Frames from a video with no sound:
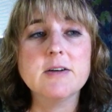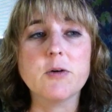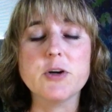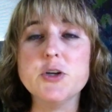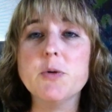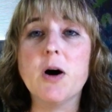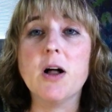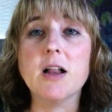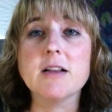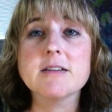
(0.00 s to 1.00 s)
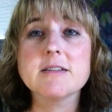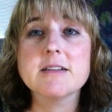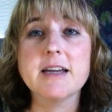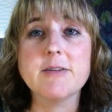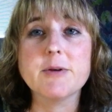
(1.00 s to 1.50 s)
or you all,
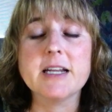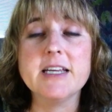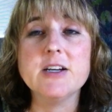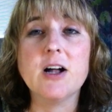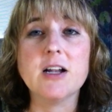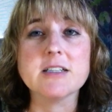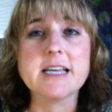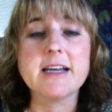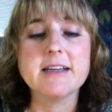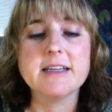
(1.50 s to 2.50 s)
and really y'all's